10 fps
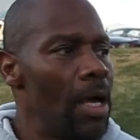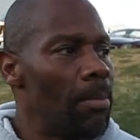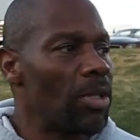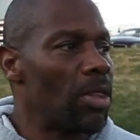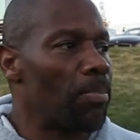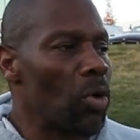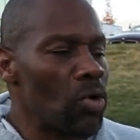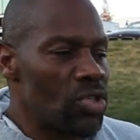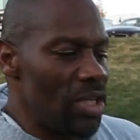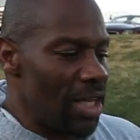but the
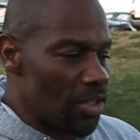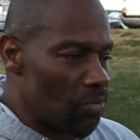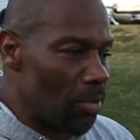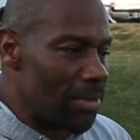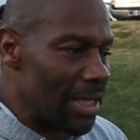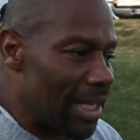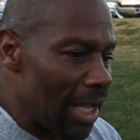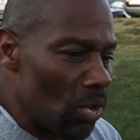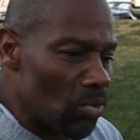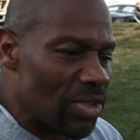person that's from the
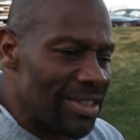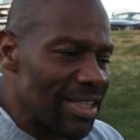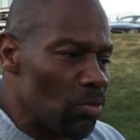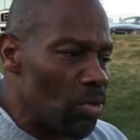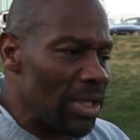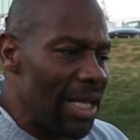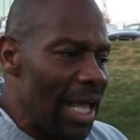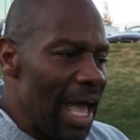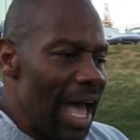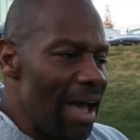ghetto doesn't really
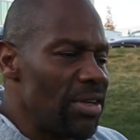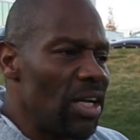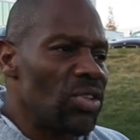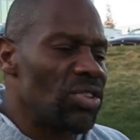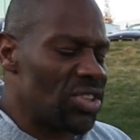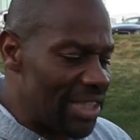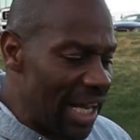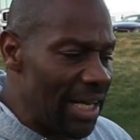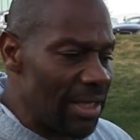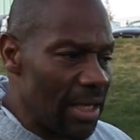have an
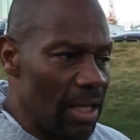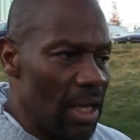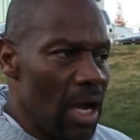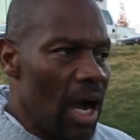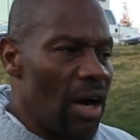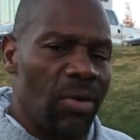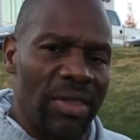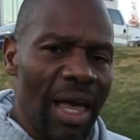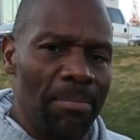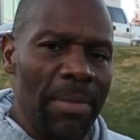understanding of
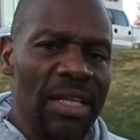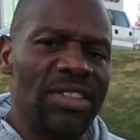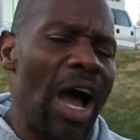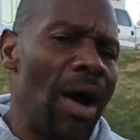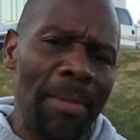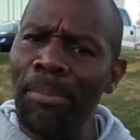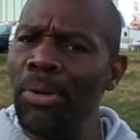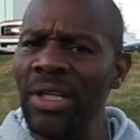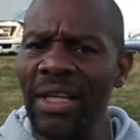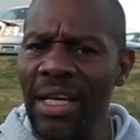what that means. Now, am I
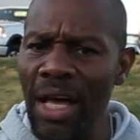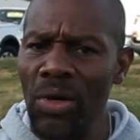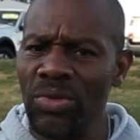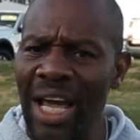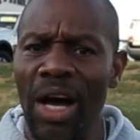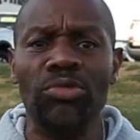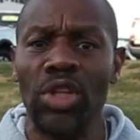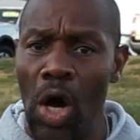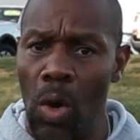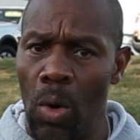putting the ghetto down?
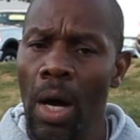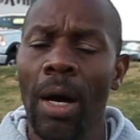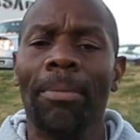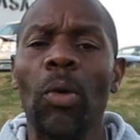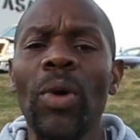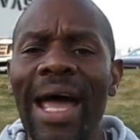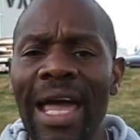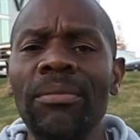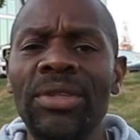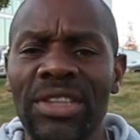No. But what I
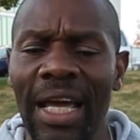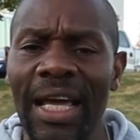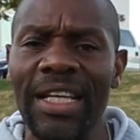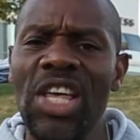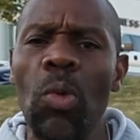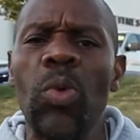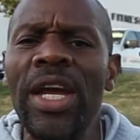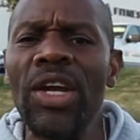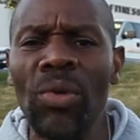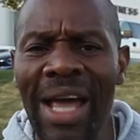am saying is that
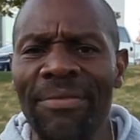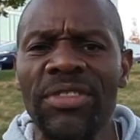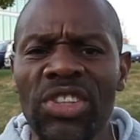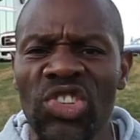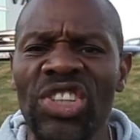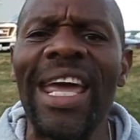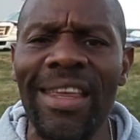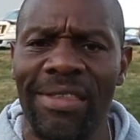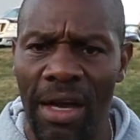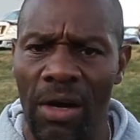we don't have to
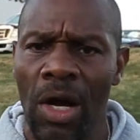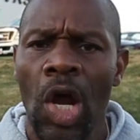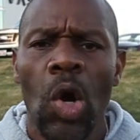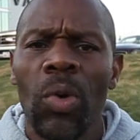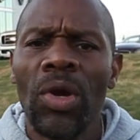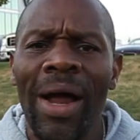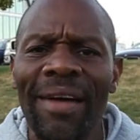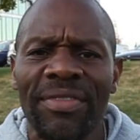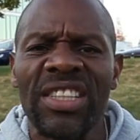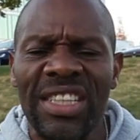stay there. We don't
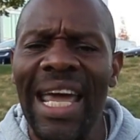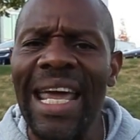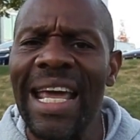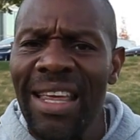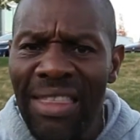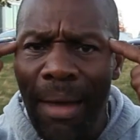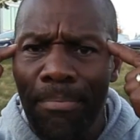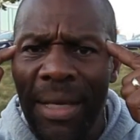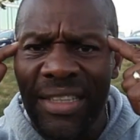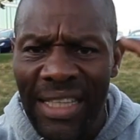have to stay in that
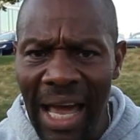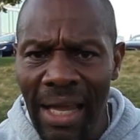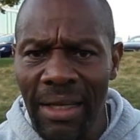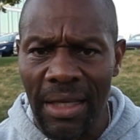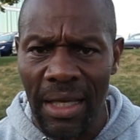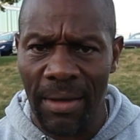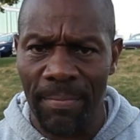mentality.